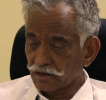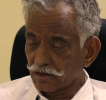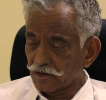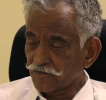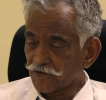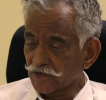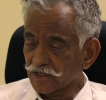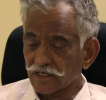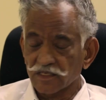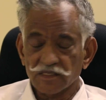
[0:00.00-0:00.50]

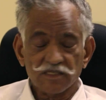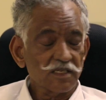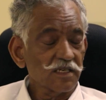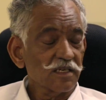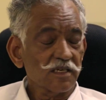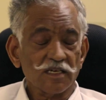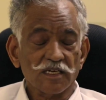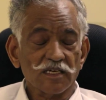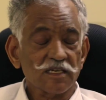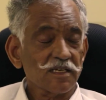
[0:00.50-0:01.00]
for the
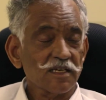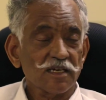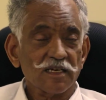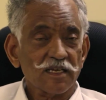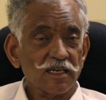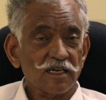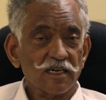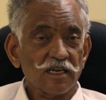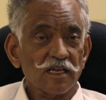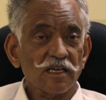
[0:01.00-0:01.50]
critical
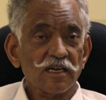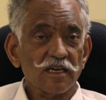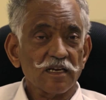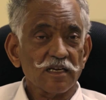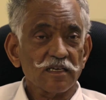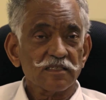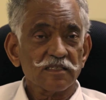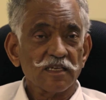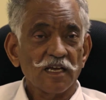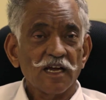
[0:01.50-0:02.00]
care
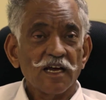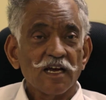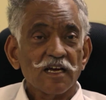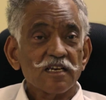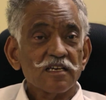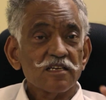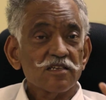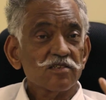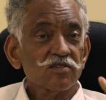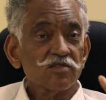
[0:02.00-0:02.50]
areas
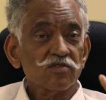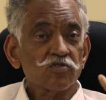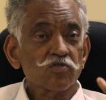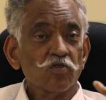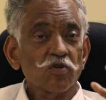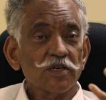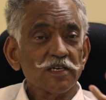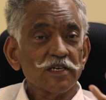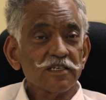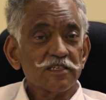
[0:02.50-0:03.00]
is
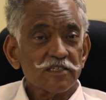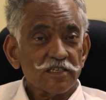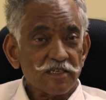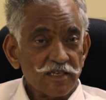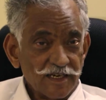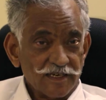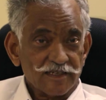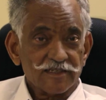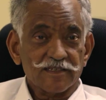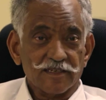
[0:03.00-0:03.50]
so
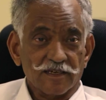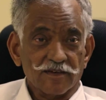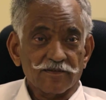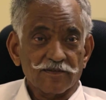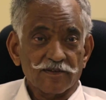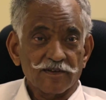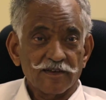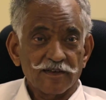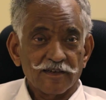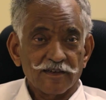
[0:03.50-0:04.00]

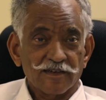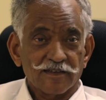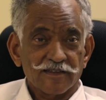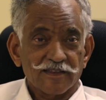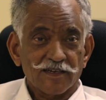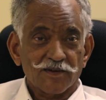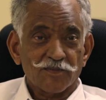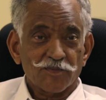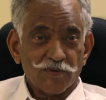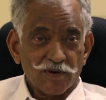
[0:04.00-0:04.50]
interactive
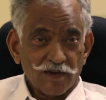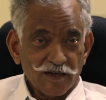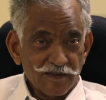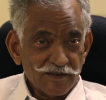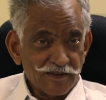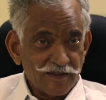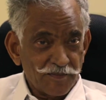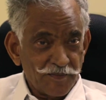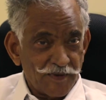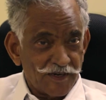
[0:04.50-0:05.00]
that
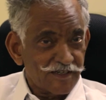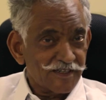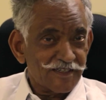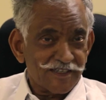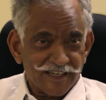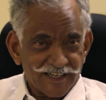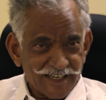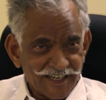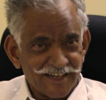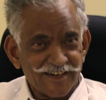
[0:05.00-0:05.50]
the
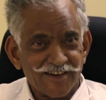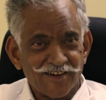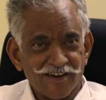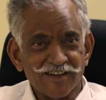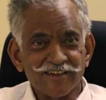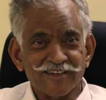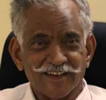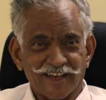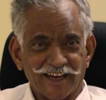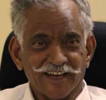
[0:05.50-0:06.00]
monitor can
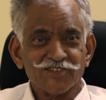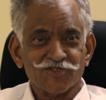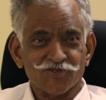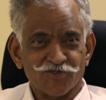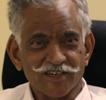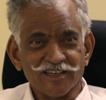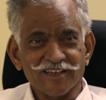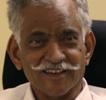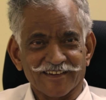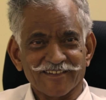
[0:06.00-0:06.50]
run
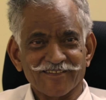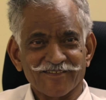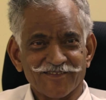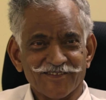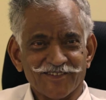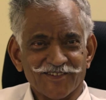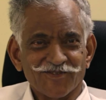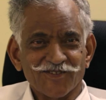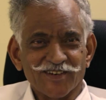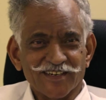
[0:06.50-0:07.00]
actually
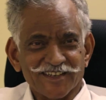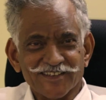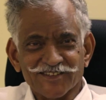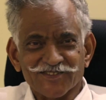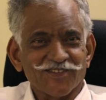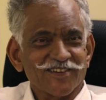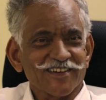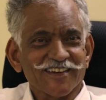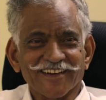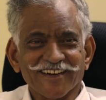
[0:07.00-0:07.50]
what is
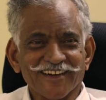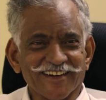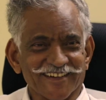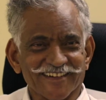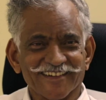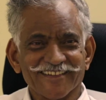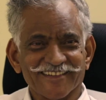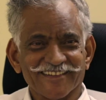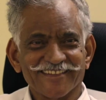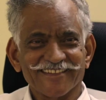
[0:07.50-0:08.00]
going
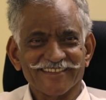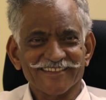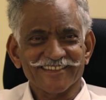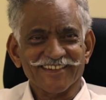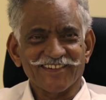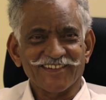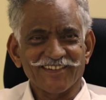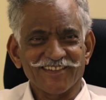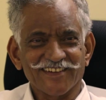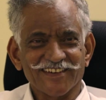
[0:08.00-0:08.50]
on.
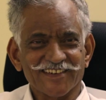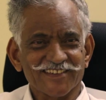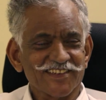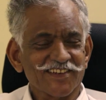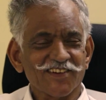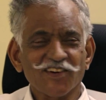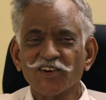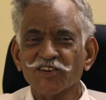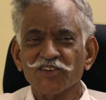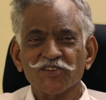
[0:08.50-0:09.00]
So it's
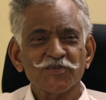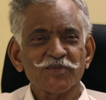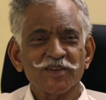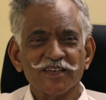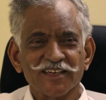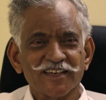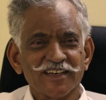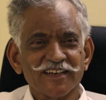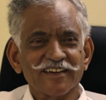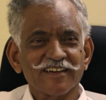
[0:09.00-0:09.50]
an
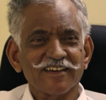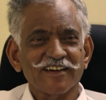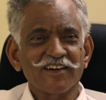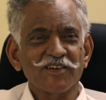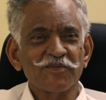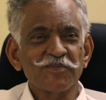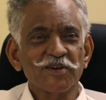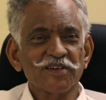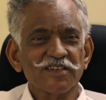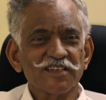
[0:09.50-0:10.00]
automated
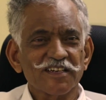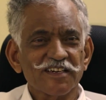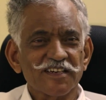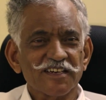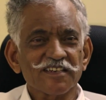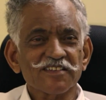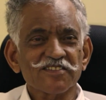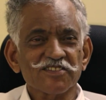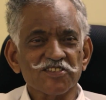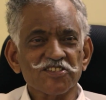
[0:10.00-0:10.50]

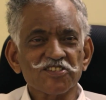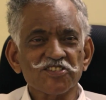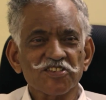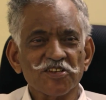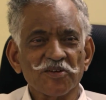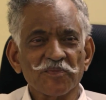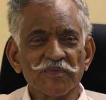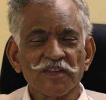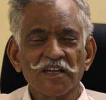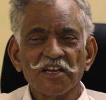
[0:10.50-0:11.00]
monitoring
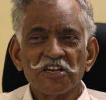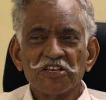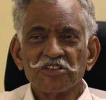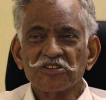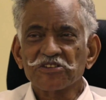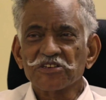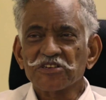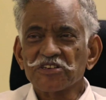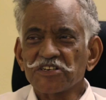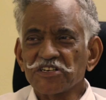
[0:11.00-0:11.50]
system.
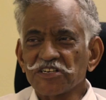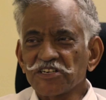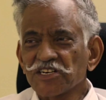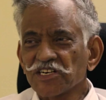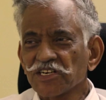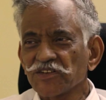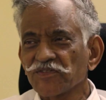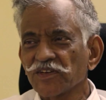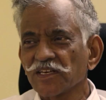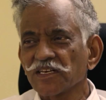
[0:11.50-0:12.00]
You can
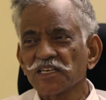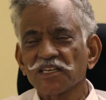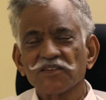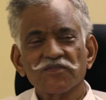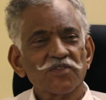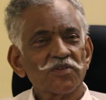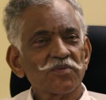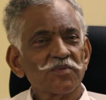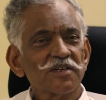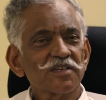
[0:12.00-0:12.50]
retrieve any
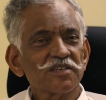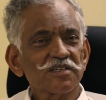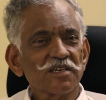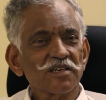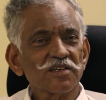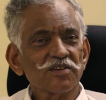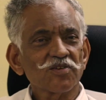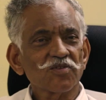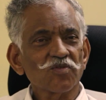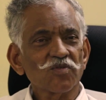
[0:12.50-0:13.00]

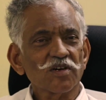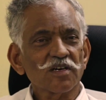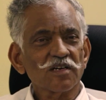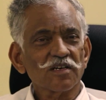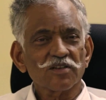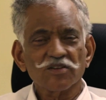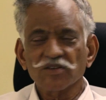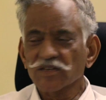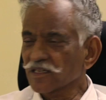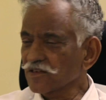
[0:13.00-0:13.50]
information you
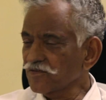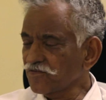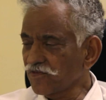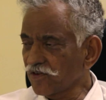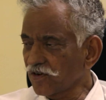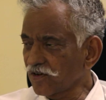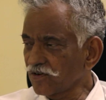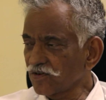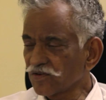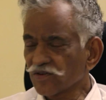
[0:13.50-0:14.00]
want. You can
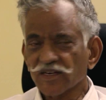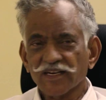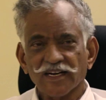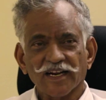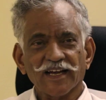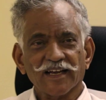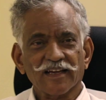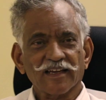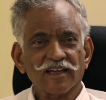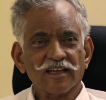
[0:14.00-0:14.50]
follow
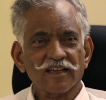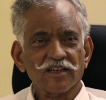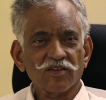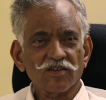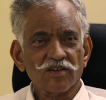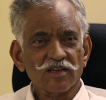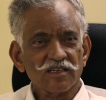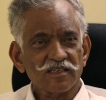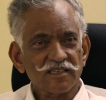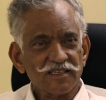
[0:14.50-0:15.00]
tracking. You
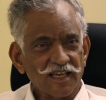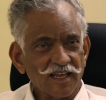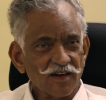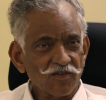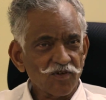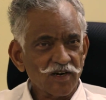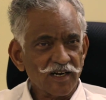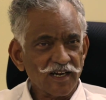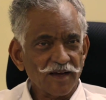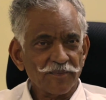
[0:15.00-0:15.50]
can tell
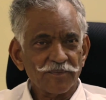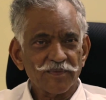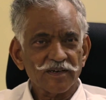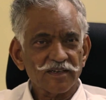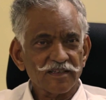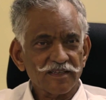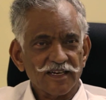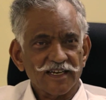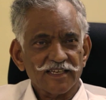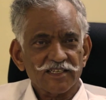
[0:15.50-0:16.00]
what happened
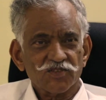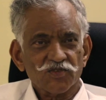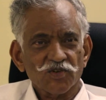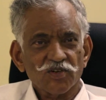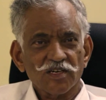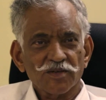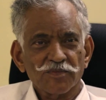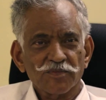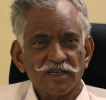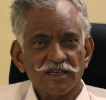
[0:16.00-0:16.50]
in the last
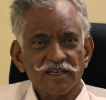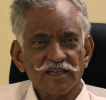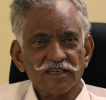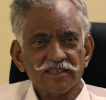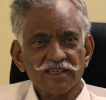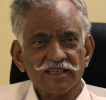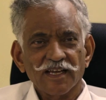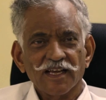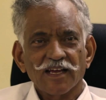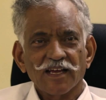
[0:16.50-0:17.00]
20
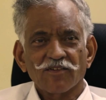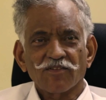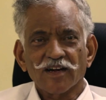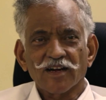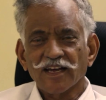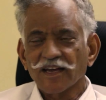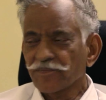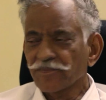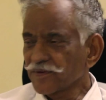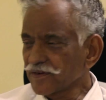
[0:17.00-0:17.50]
minutes, what
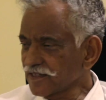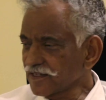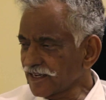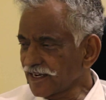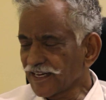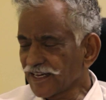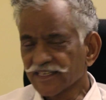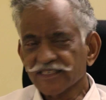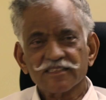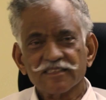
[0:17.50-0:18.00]
happened in the
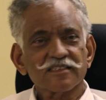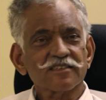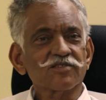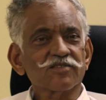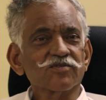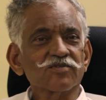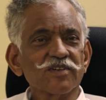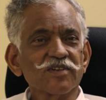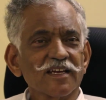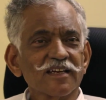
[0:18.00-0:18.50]
last
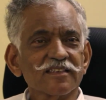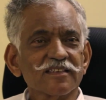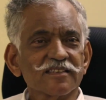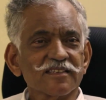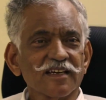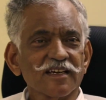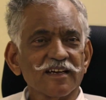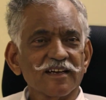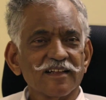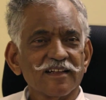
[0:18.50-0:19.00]
2
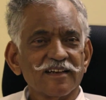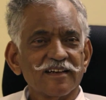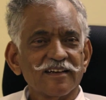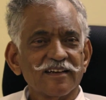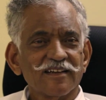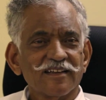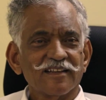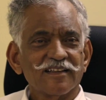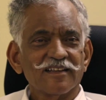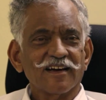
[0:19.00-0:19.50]
days.
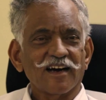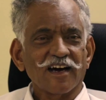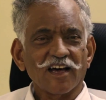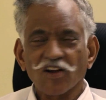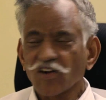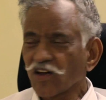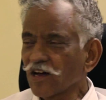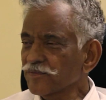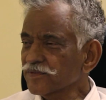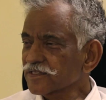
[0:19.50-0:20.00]

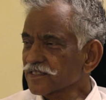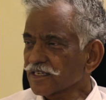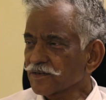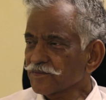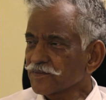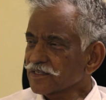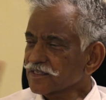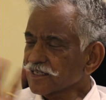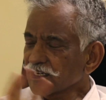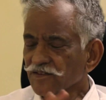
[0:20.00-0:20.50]
Alarms can
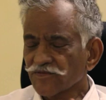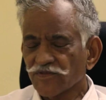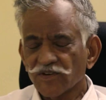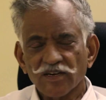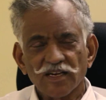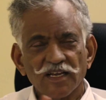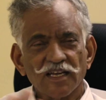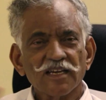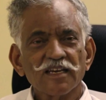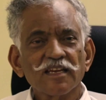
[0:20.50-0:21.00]
be set for
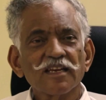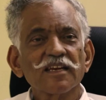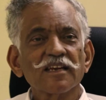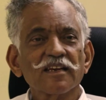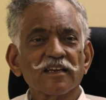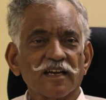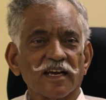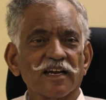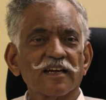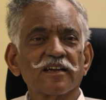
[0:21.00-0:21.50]
any
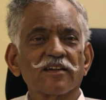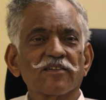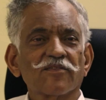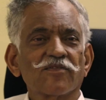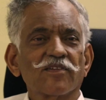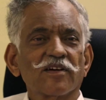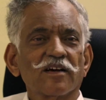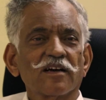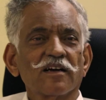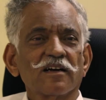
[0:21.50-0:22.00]
kind
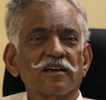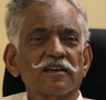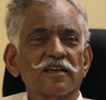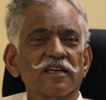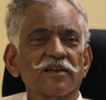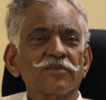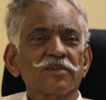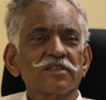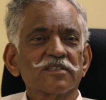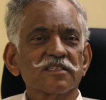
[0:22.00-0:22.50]
of
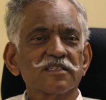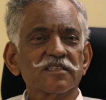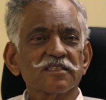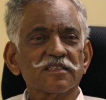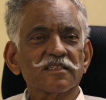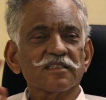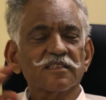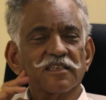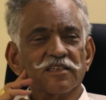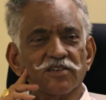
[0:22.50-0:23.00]

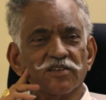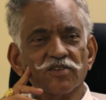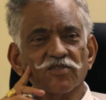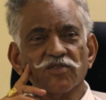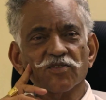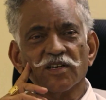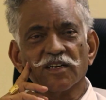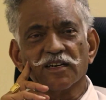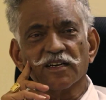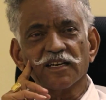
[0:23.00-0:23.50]
emergency that you
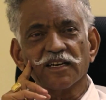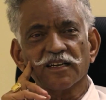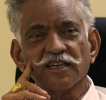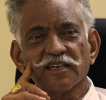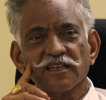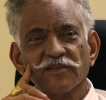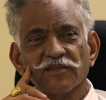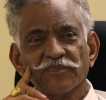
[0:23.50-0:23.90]
want it.